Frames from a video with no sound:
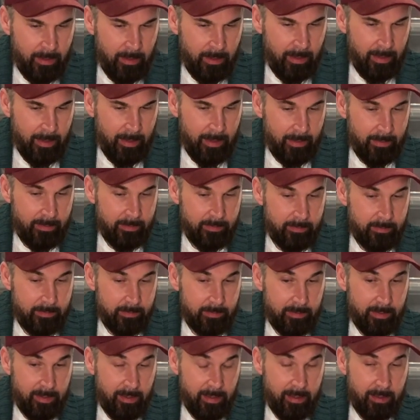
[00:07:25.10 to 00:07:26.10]
And
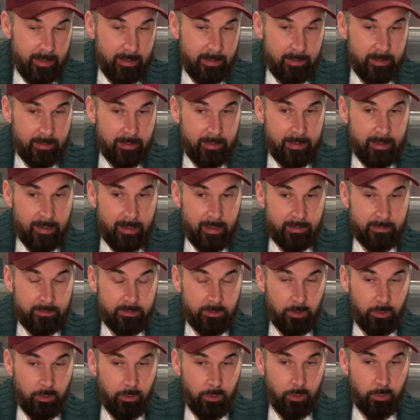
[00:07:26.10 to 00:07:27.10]
they got
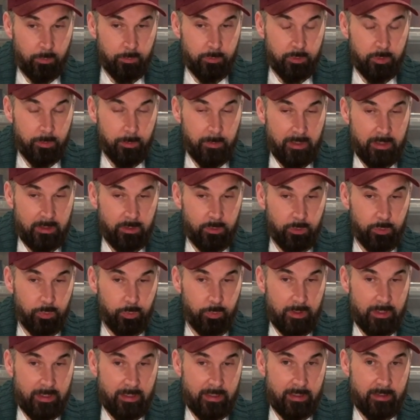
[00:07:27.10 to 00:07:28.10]
home to me in
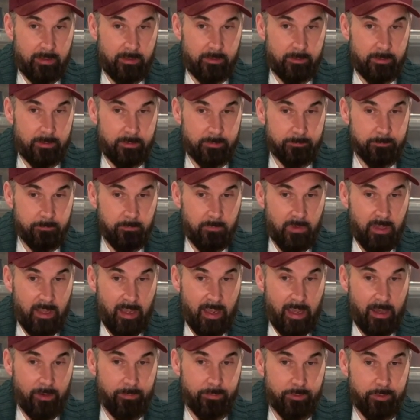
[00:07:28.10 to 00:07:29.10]
Sweden
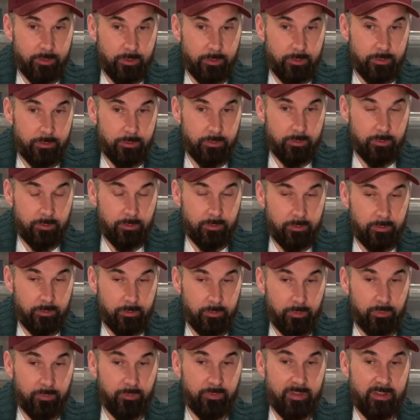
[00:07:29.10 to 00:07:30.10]
after
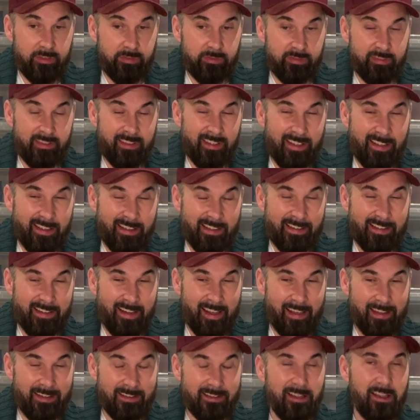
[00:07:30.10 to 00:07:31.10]
15
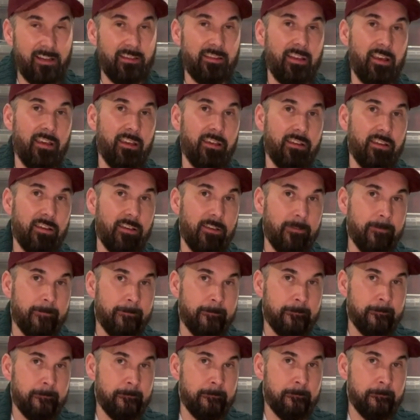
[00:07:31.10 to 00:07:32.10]
days, I think.
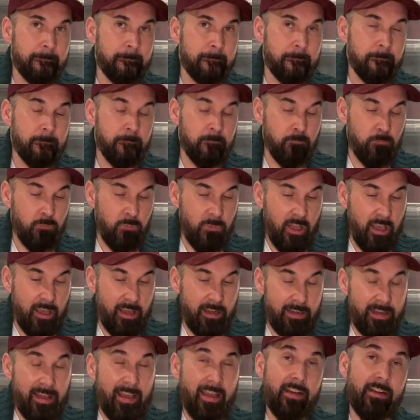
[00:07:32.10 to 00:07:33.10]

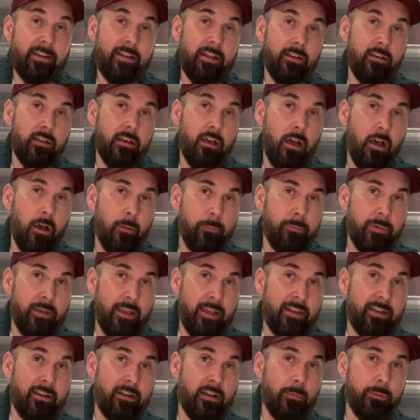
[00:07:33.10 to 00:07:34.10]
And ended
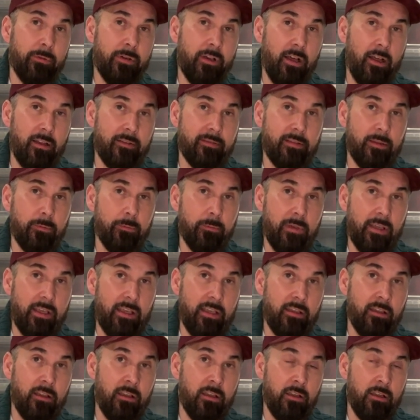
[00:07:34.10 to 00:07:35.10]
up costing
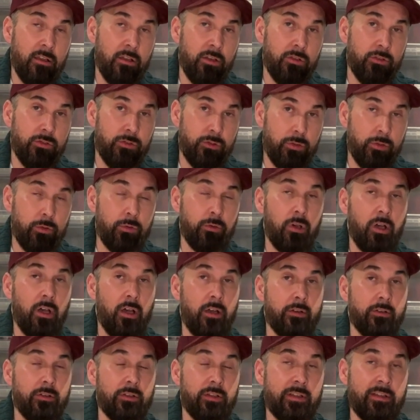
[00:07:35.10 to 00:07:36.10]
me
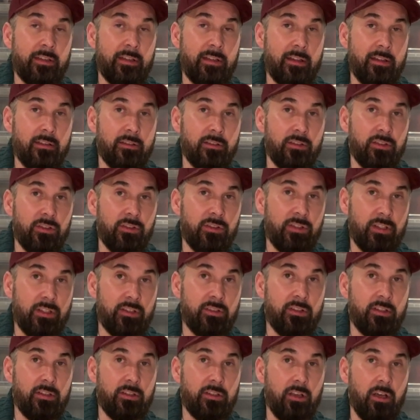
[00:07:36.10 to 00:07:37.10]

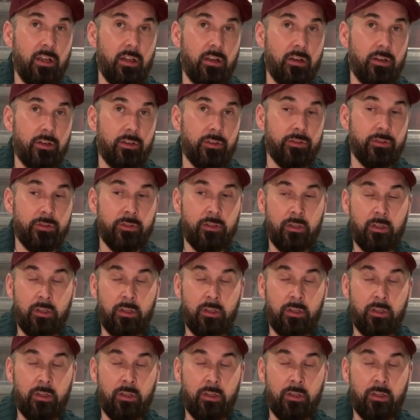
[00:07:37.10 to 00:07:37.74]
$260.